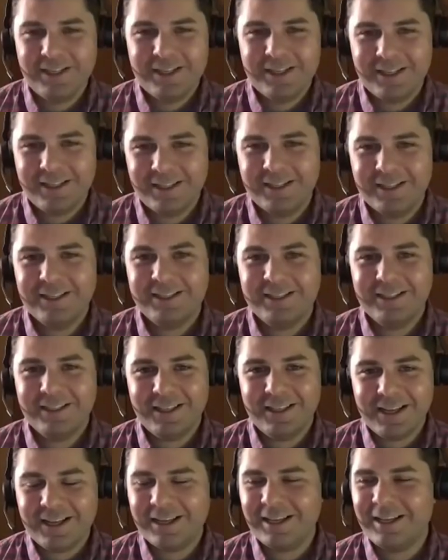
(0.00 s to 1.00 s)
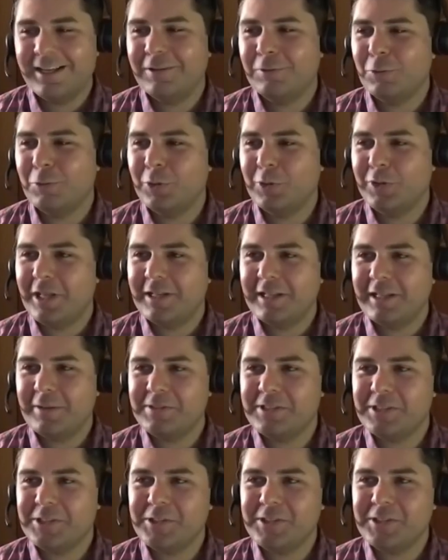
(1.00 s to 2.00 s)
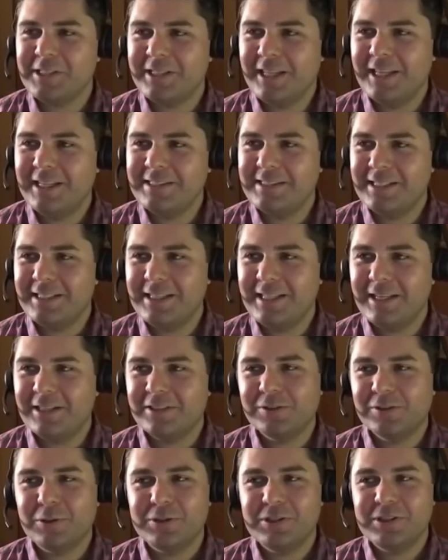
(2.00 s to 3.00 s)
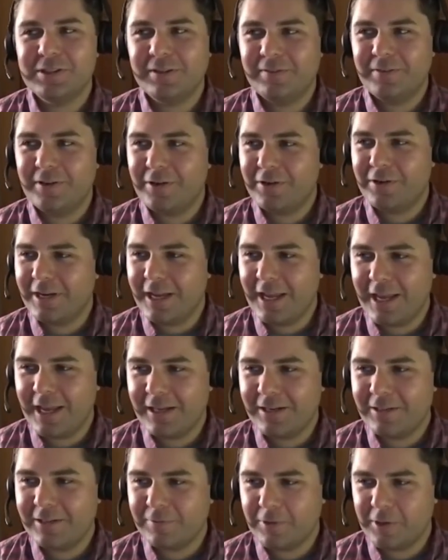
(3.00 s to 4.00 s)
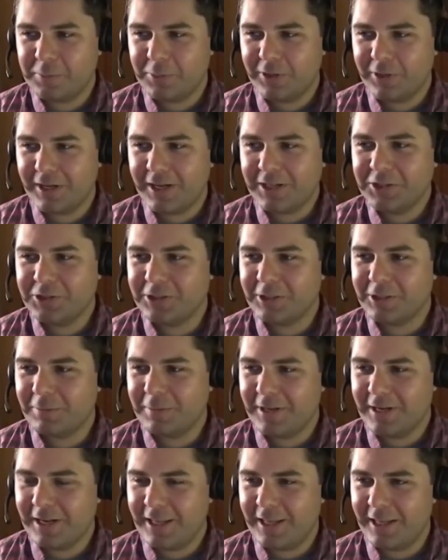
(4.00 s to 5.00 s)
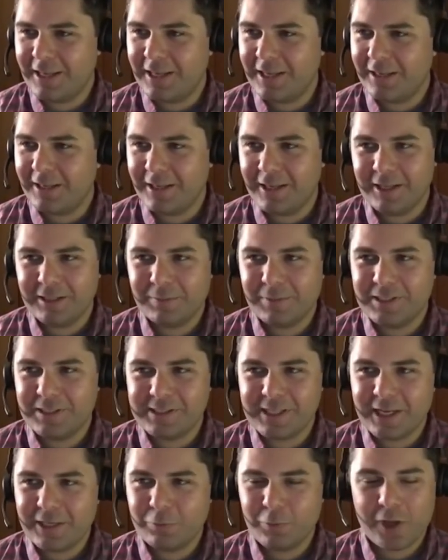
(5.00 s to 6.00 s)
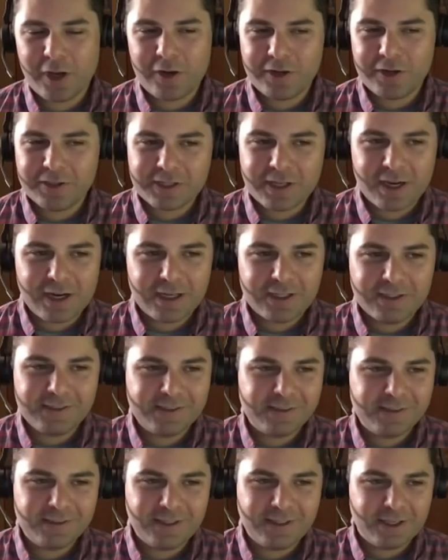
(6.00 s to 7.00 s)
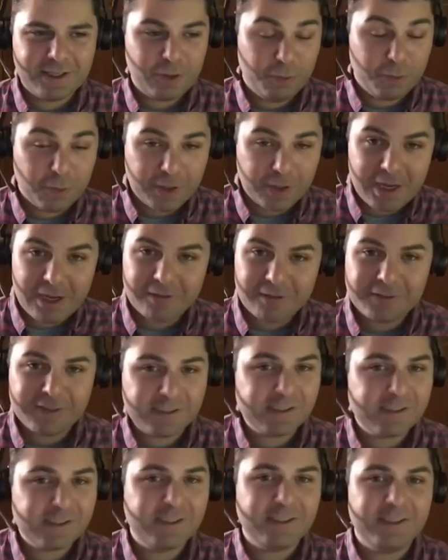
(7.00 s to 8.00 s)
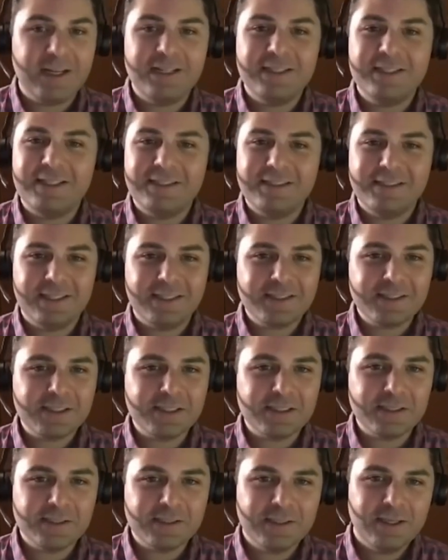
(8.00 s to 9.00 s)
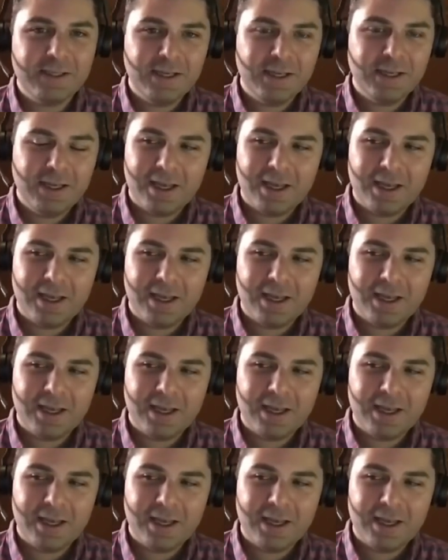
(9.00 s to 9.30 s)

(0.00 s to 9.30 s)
Isn't that right? Yeah, yeah. Well, that that was interesting. He said that towards the very end of our production. I mean, he he, he had been saying we are as gods like you point out since the 1960s.